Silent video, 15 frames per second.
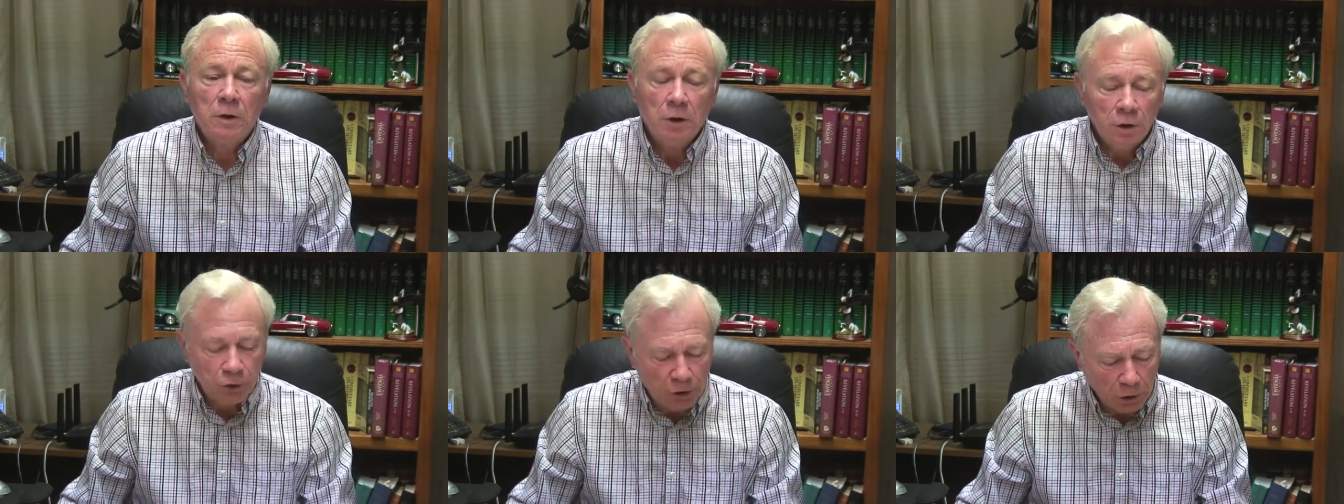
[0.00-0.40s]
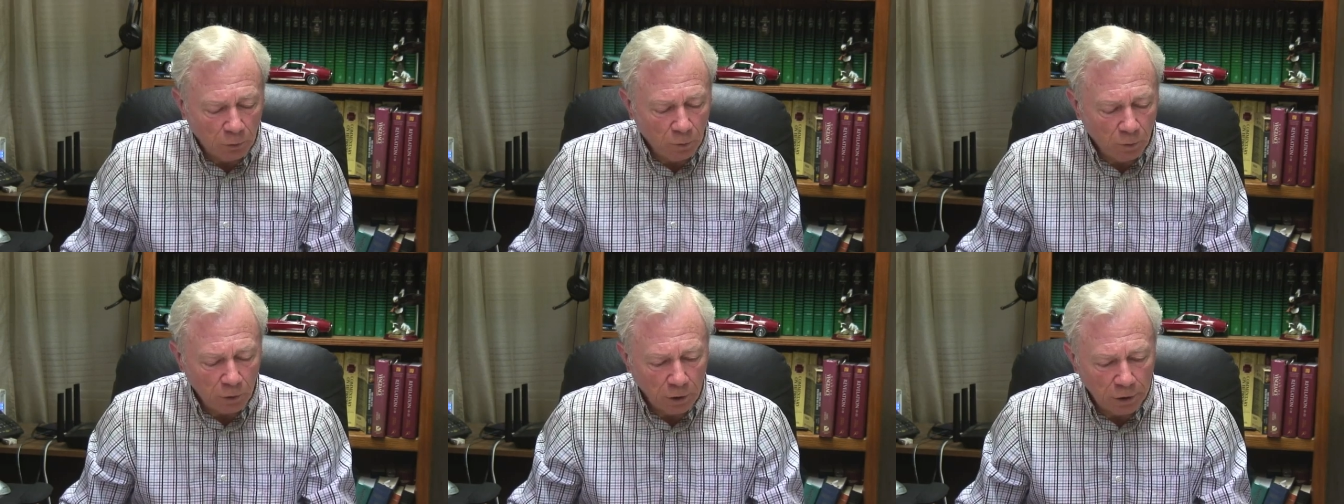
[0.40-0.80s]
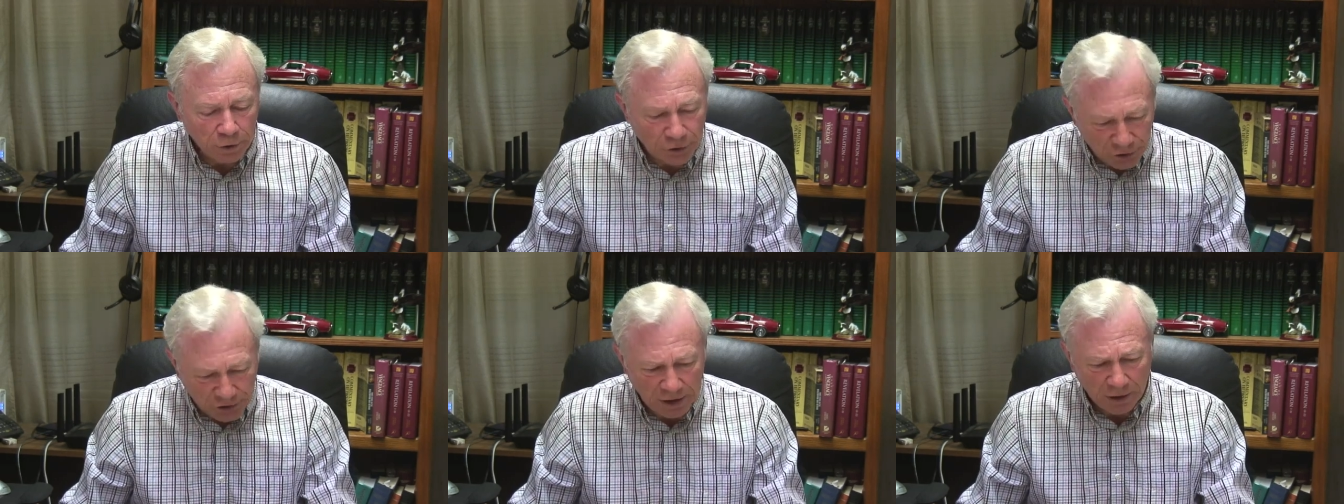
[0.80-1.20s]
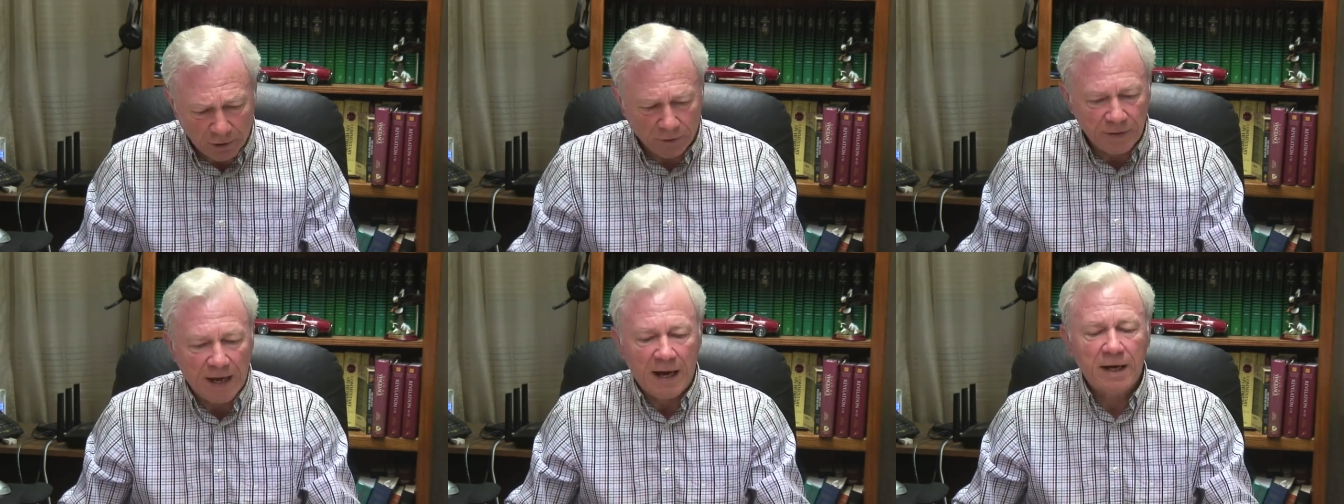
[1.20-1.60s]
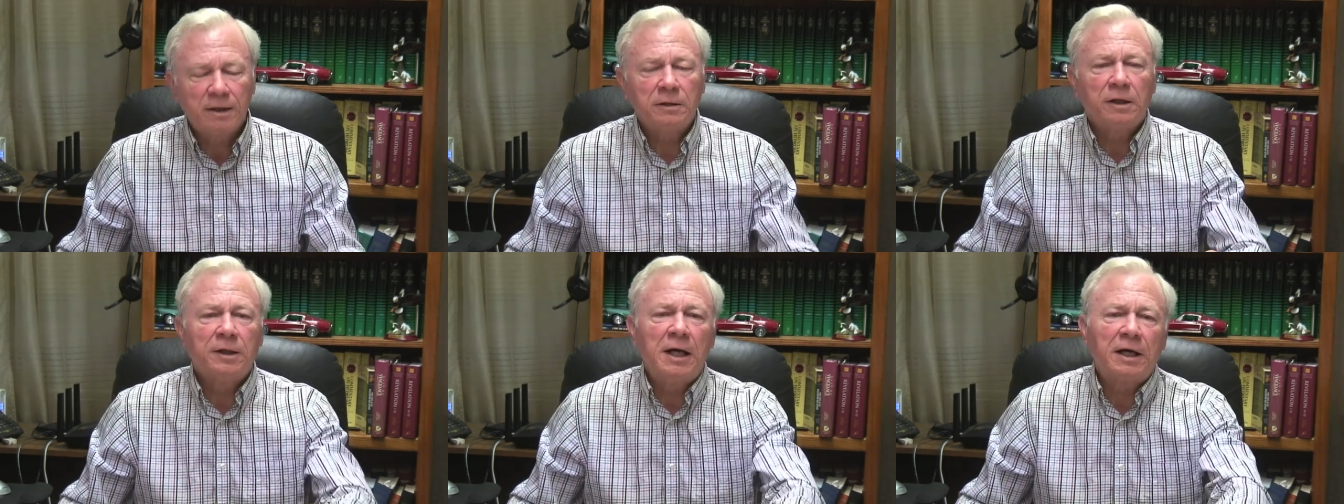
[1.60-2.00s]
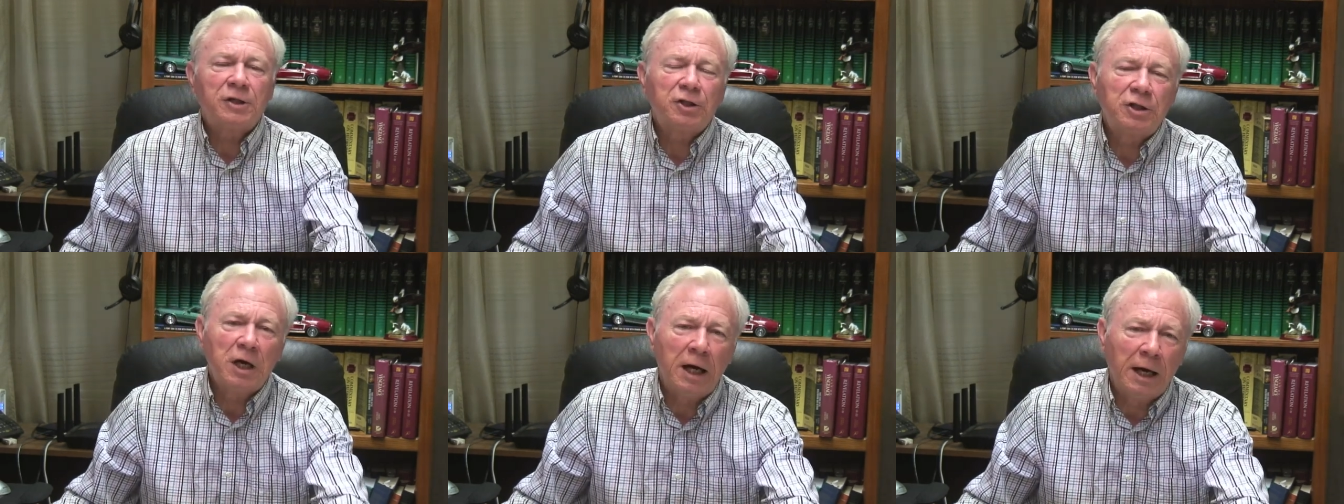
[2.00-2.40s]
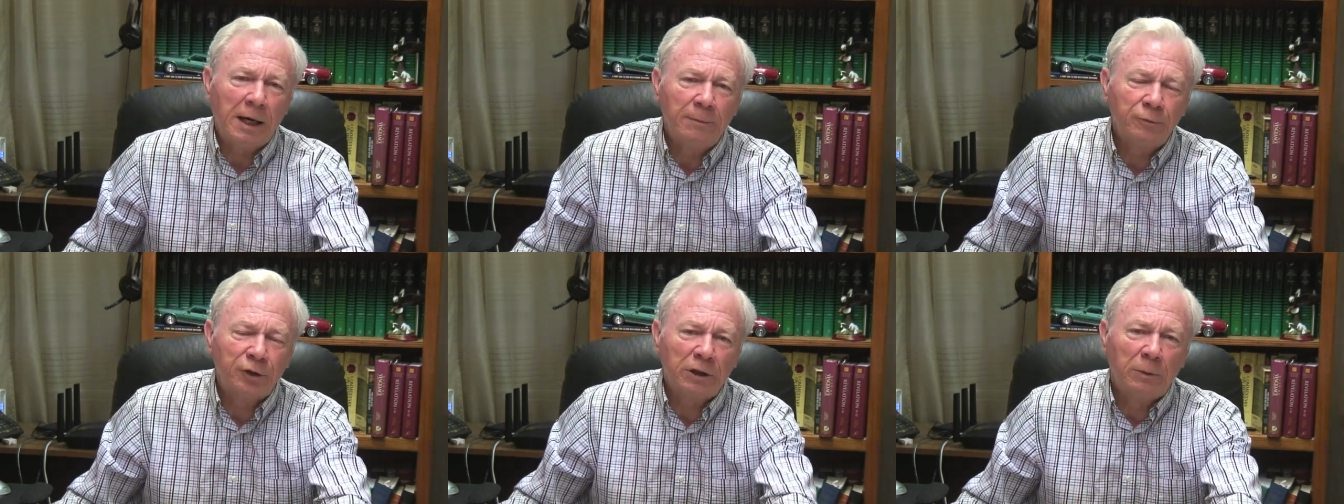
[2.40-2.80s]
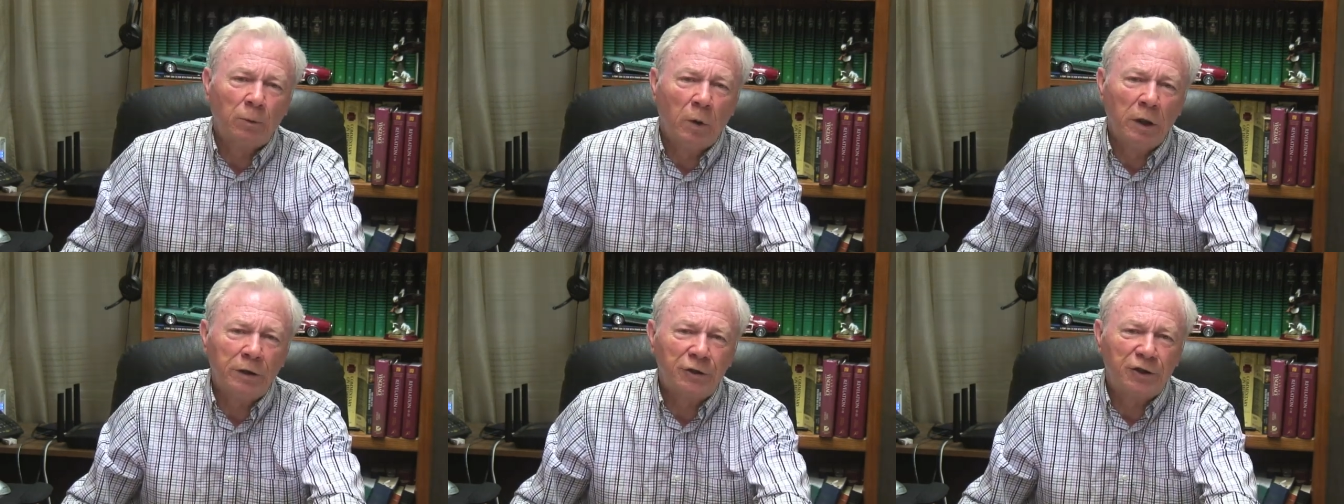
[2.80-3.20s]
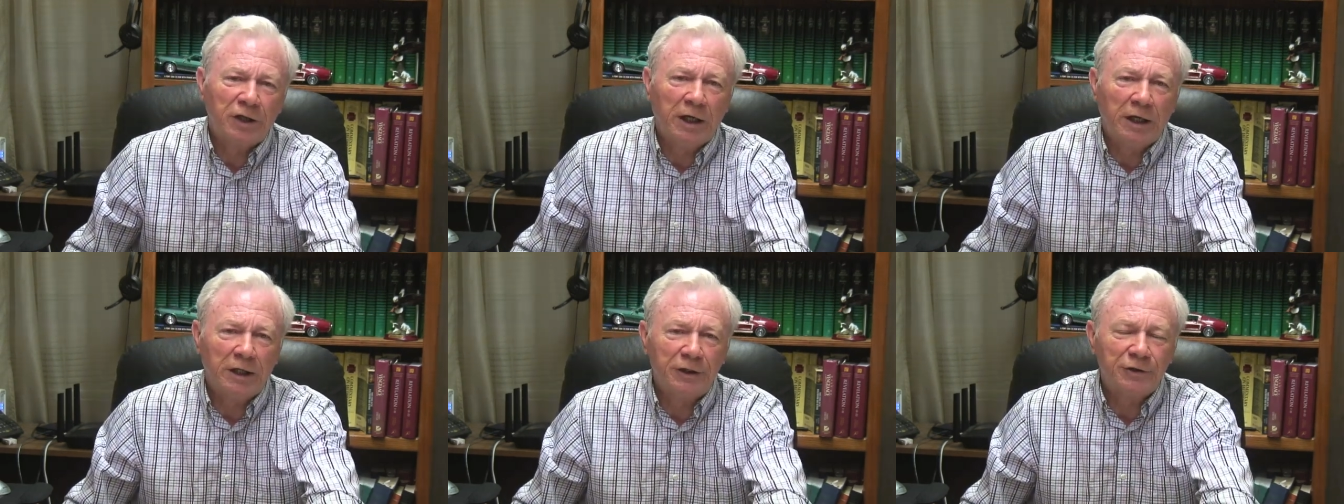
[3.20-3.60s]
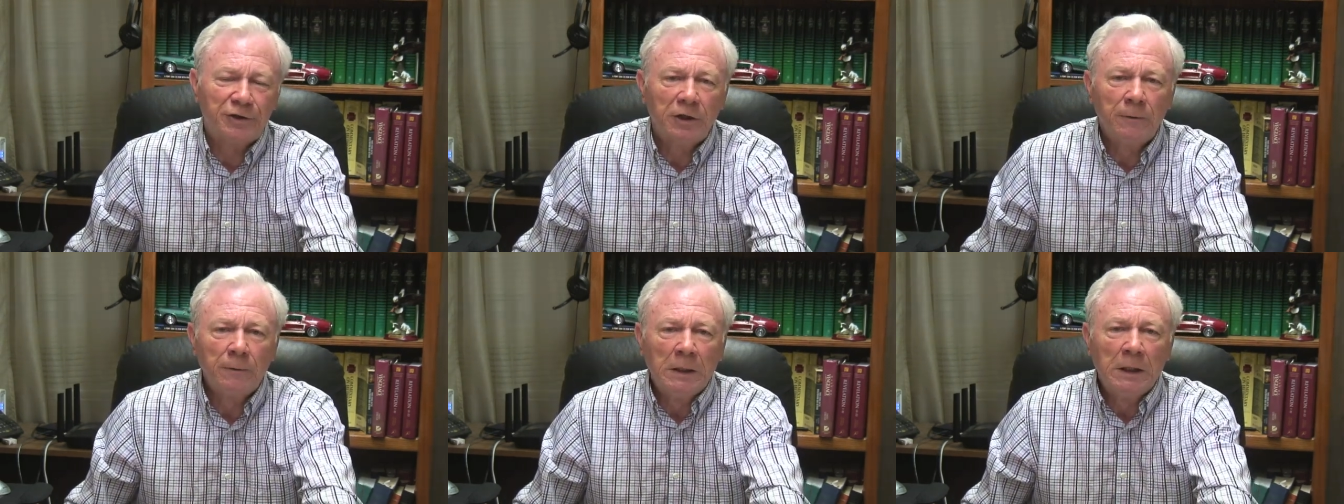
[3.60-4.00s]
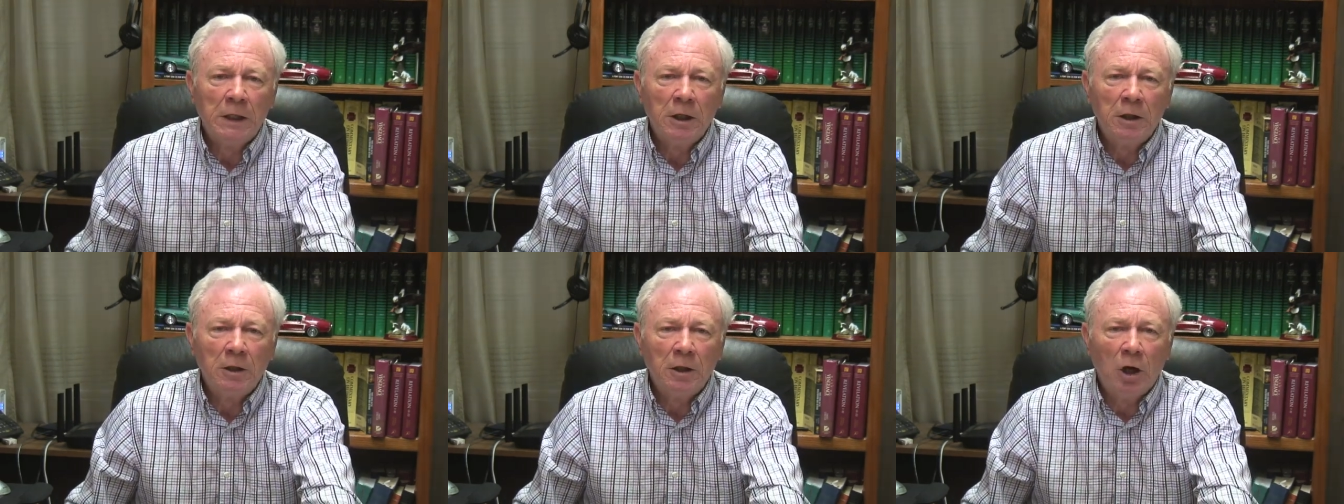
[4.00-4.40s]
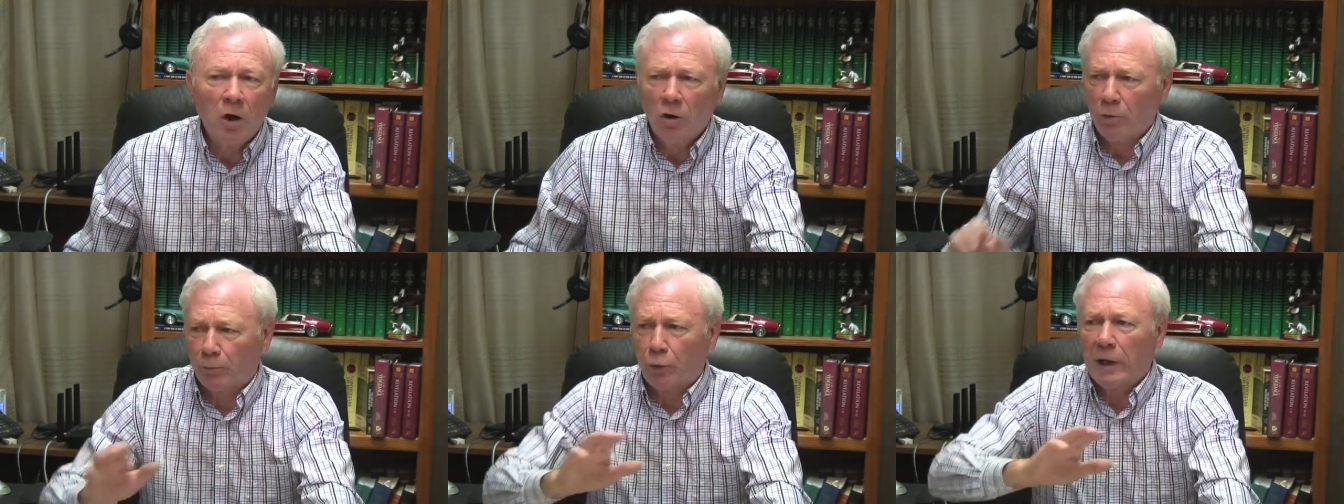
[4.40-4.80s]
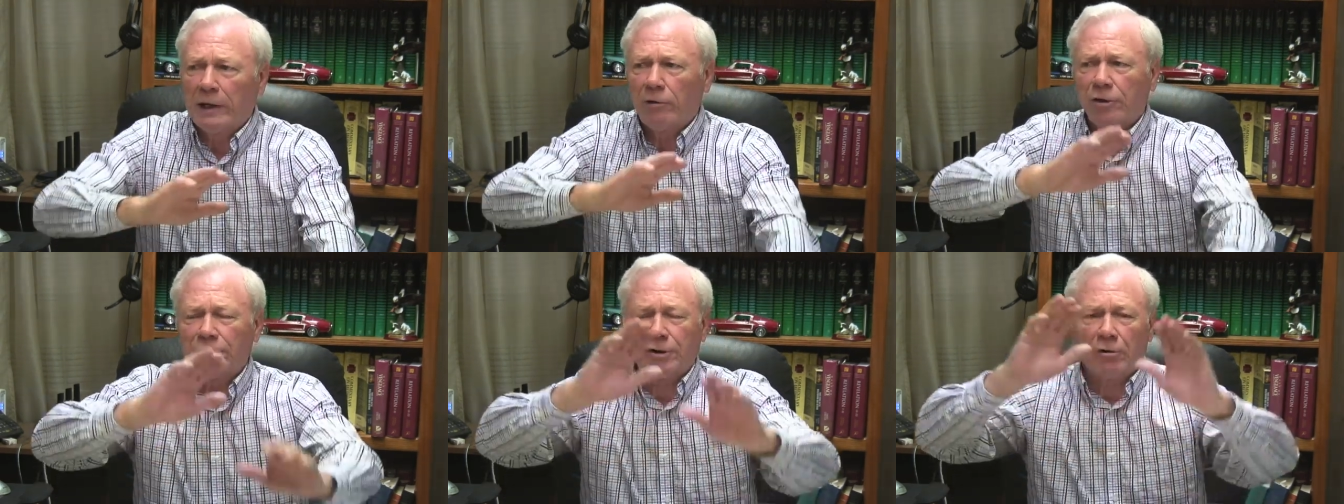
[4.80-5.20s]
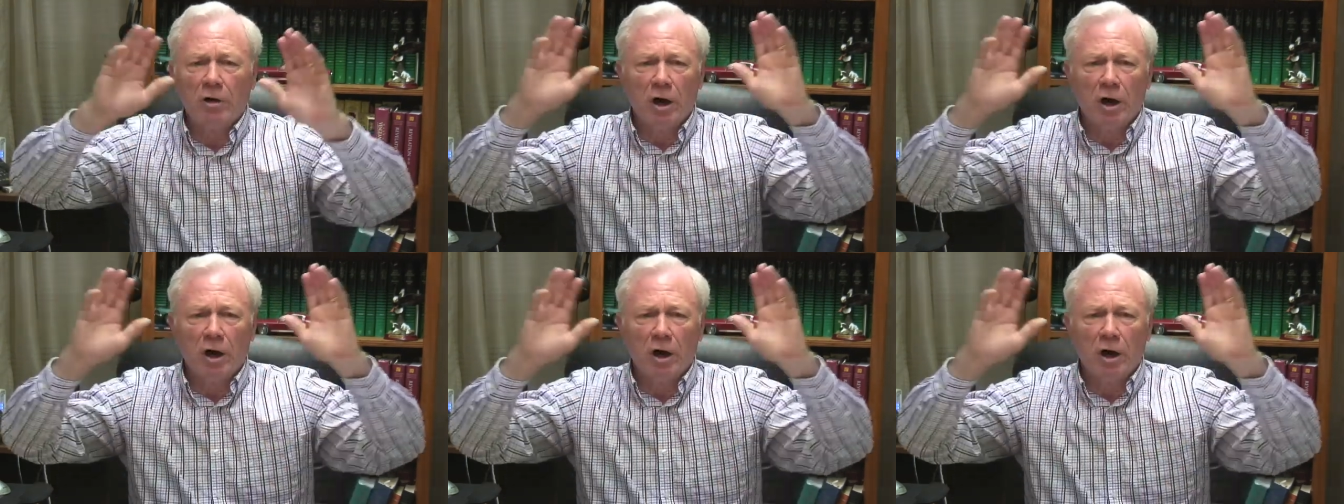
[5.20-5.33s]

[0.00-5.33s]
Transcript: So consider that the next time someone says, Oh, preterists are